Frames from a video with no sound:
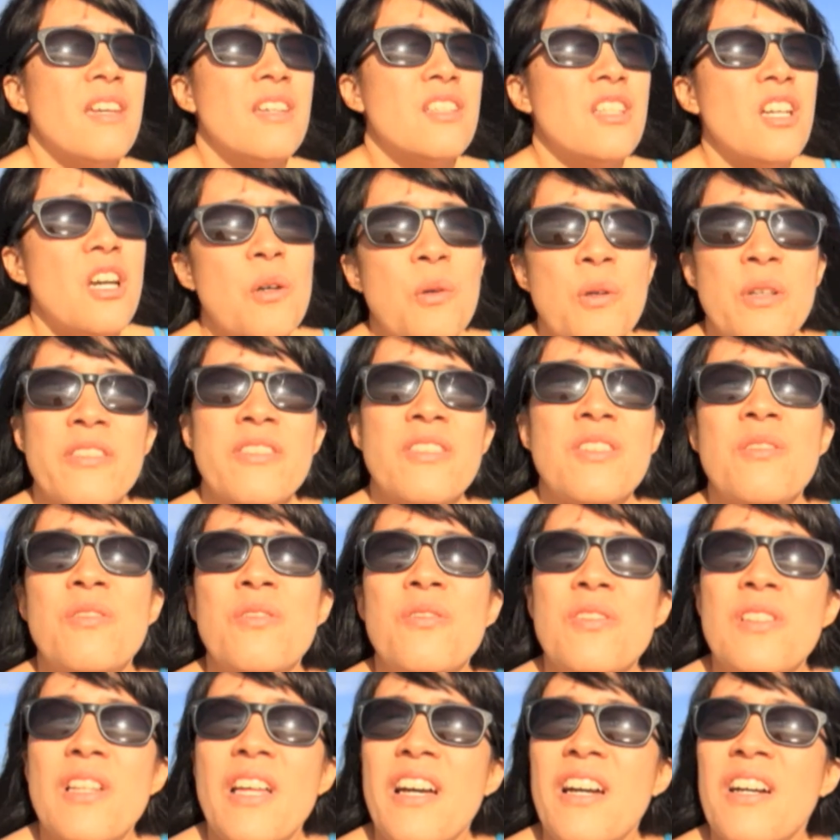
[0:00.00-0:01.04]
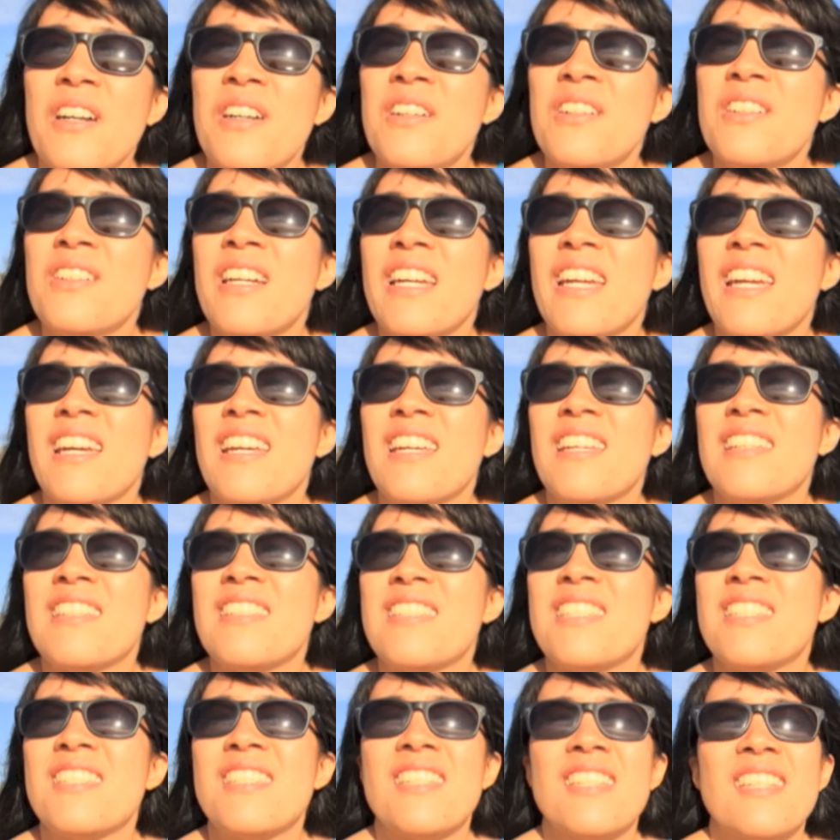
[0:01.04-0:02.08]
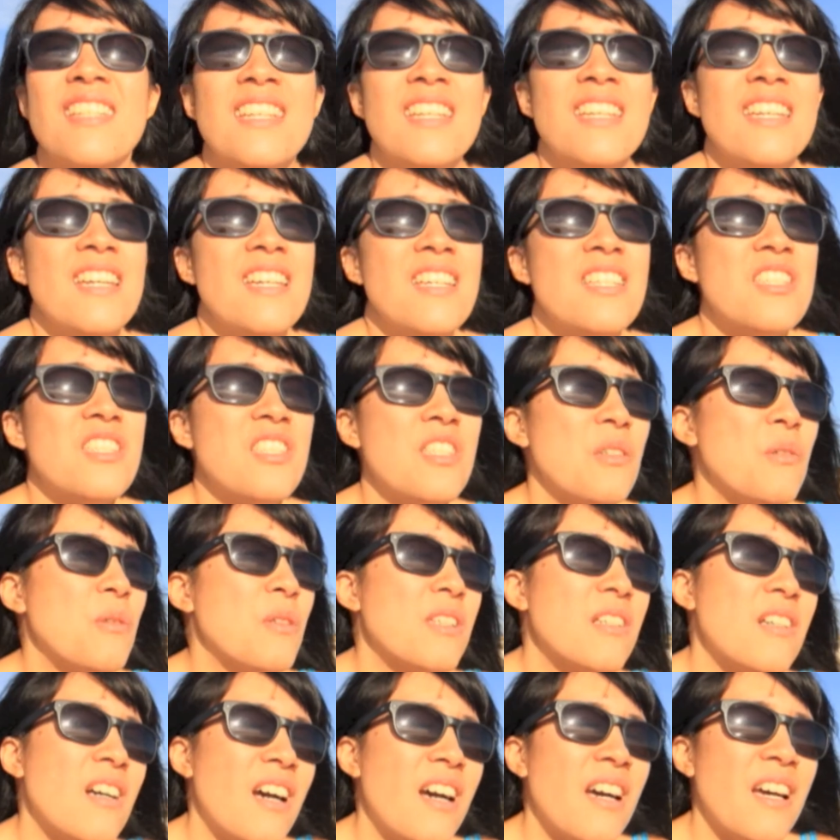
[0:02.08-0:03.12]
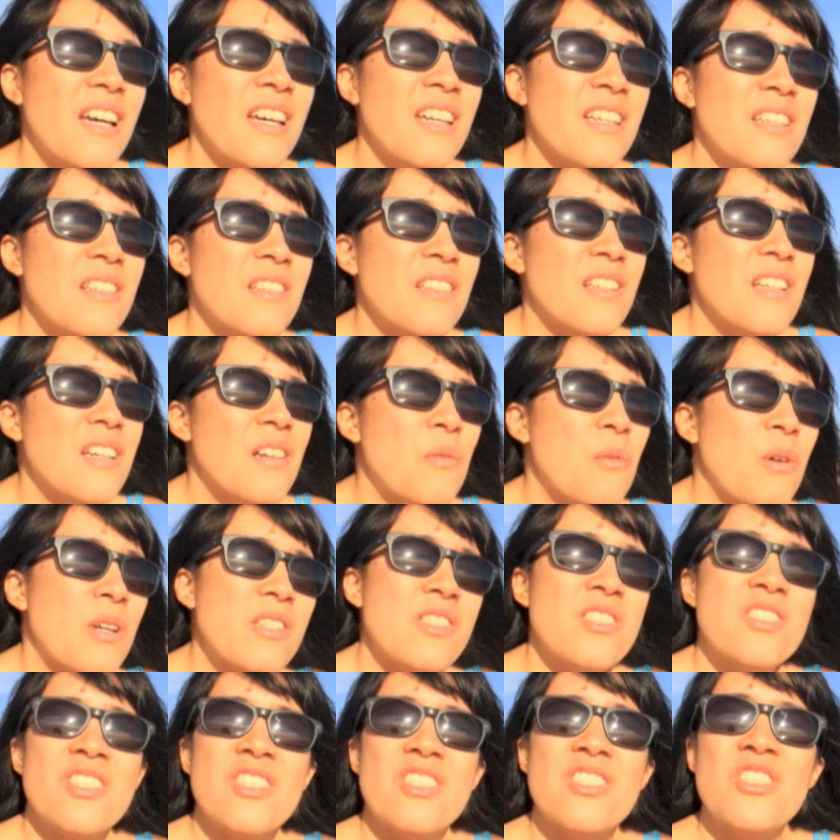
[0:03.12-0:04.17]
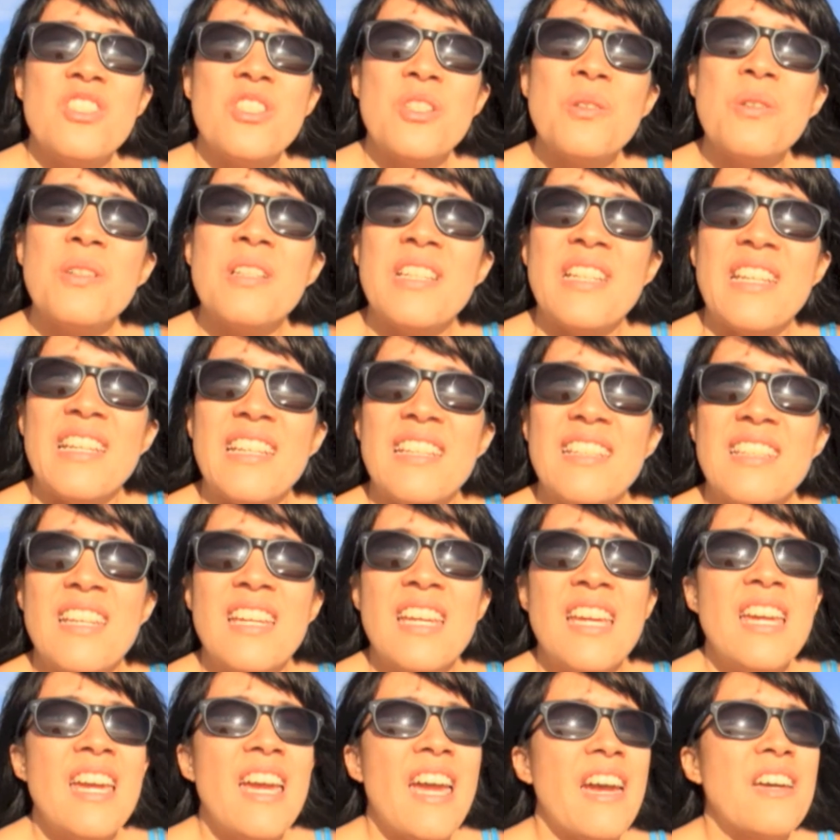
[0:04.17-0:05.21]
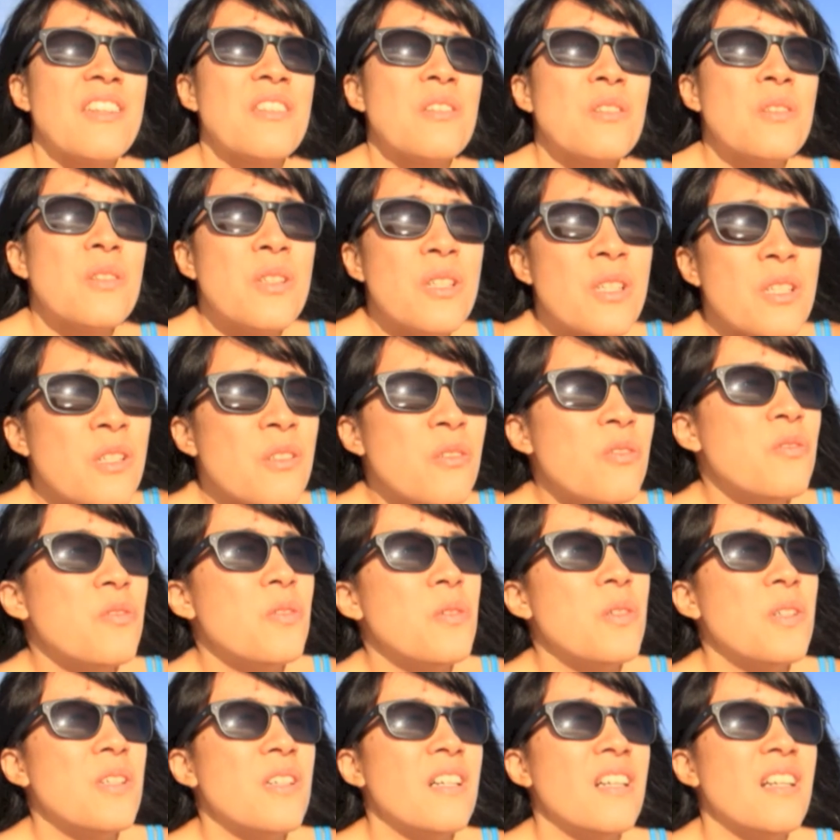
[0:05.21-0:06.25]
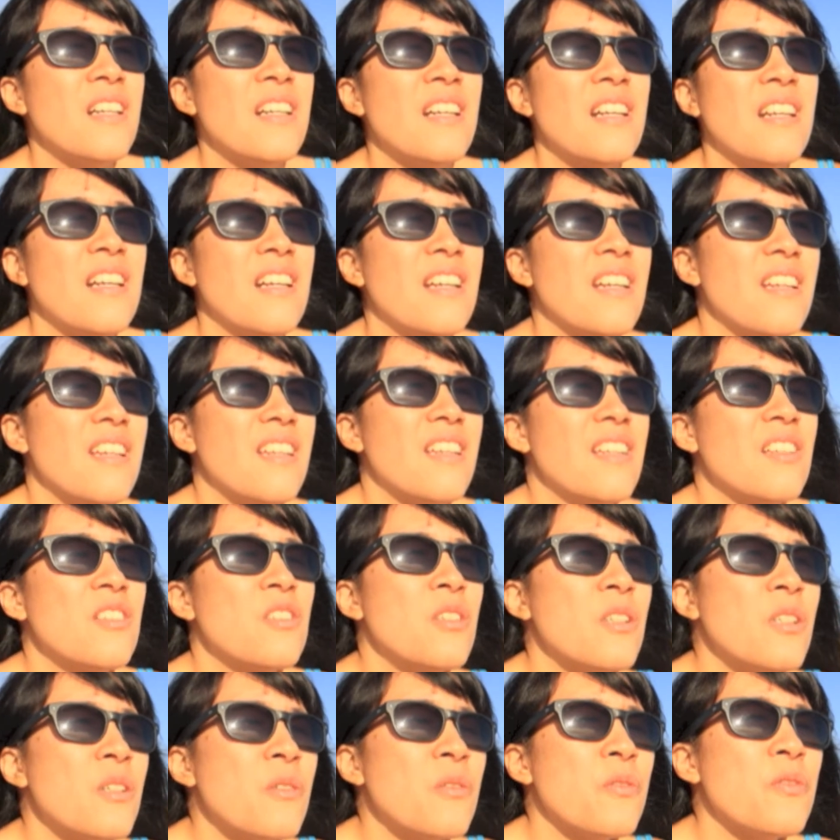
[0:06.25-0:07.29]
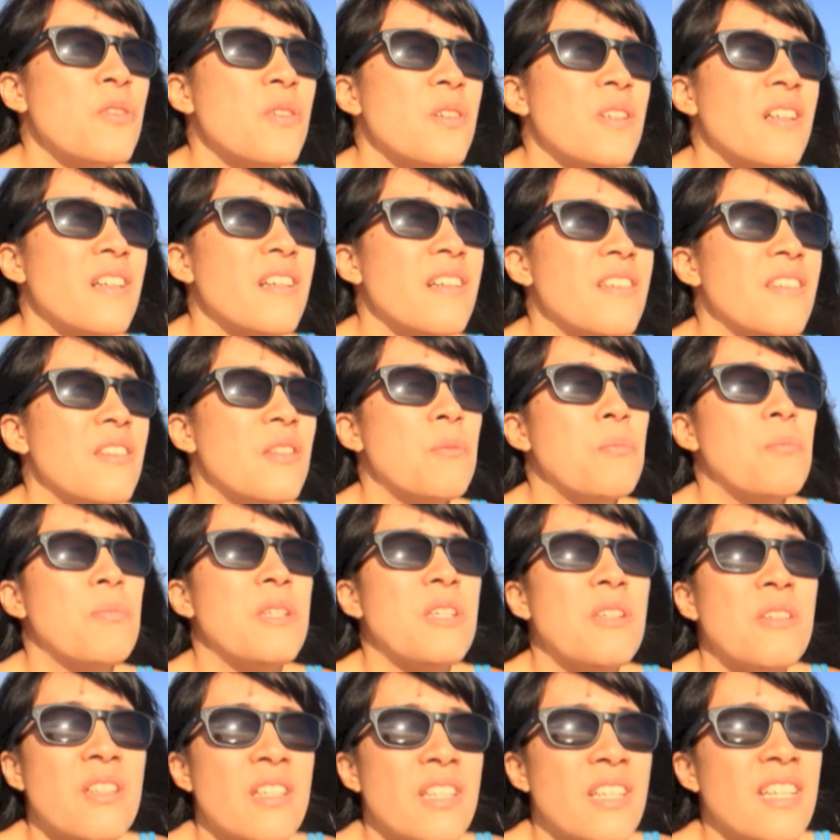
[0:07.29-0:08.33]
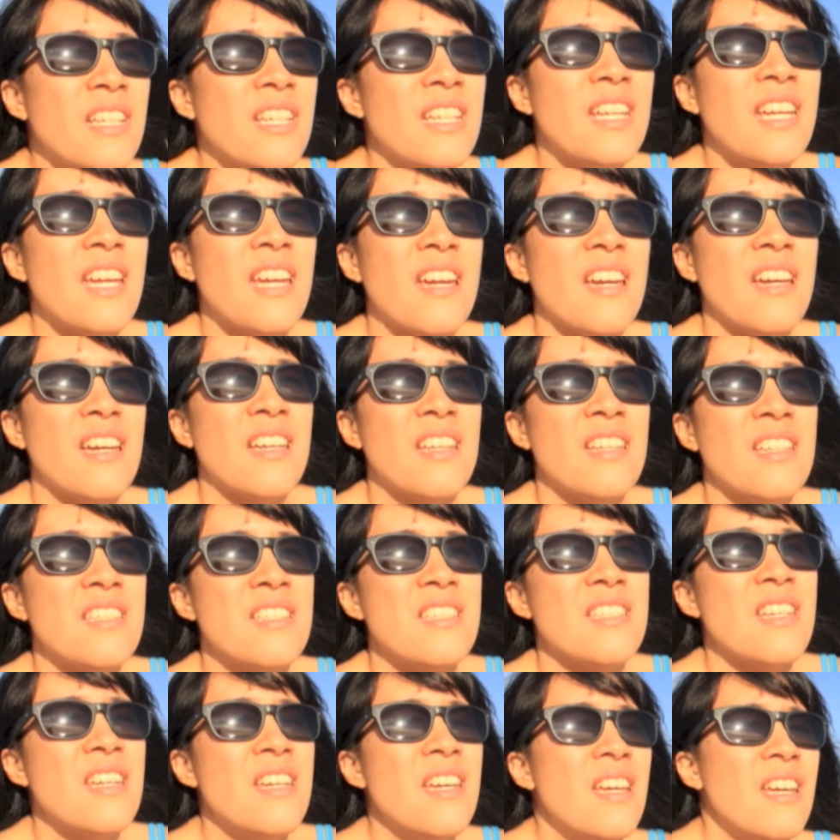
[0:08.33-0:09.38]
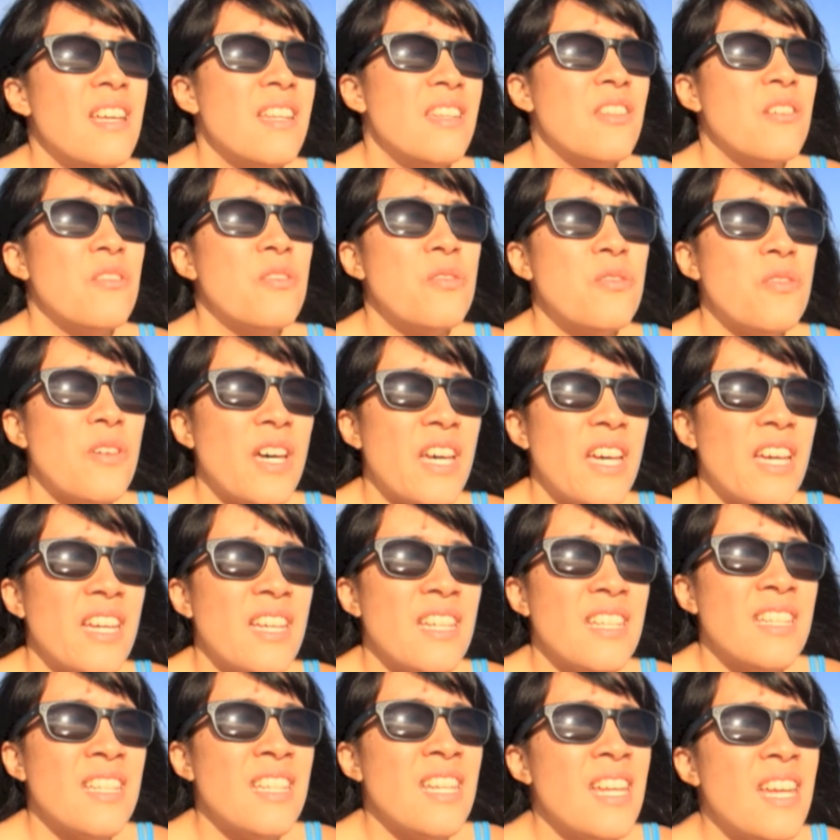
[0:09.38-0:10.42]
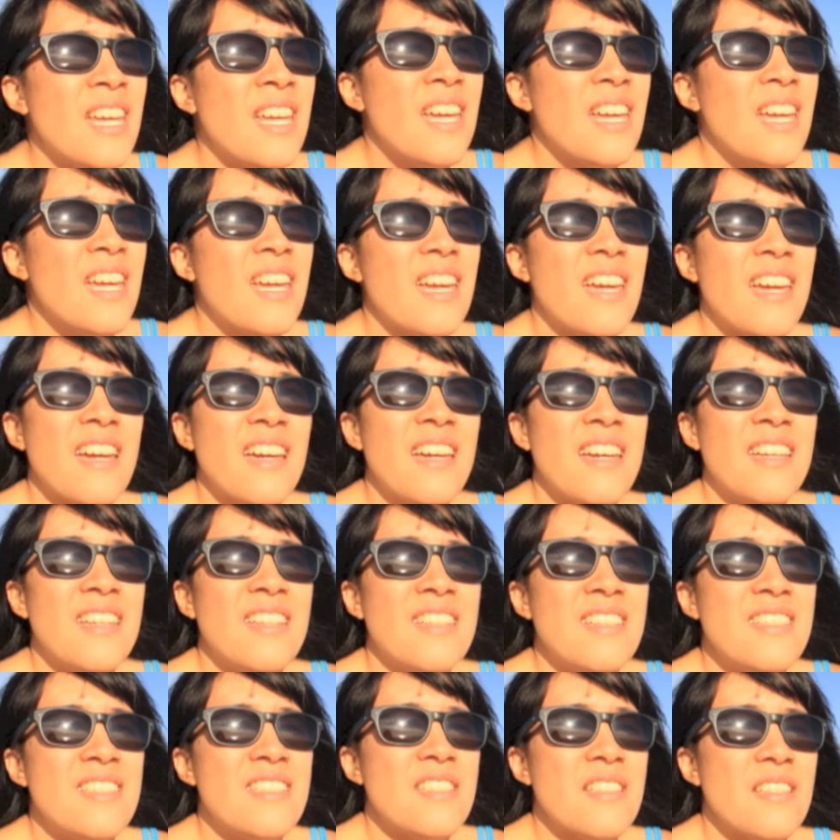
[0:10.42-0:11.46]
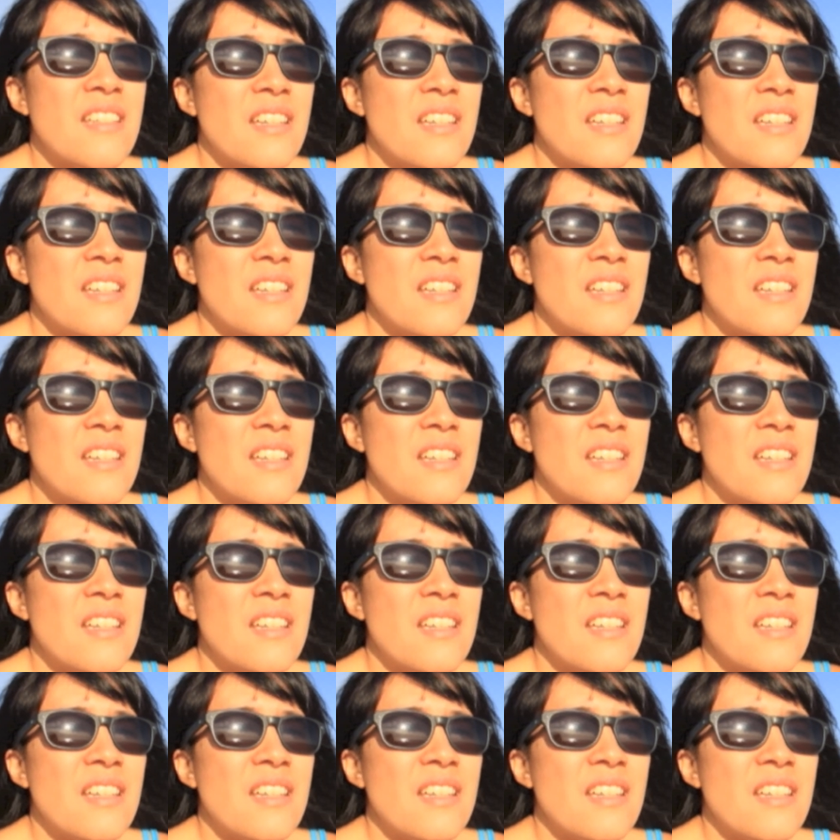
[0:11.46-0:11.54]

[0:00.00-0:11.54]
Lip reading: go with the flow and see what God wants to do in it, and look for the beauty and the fun and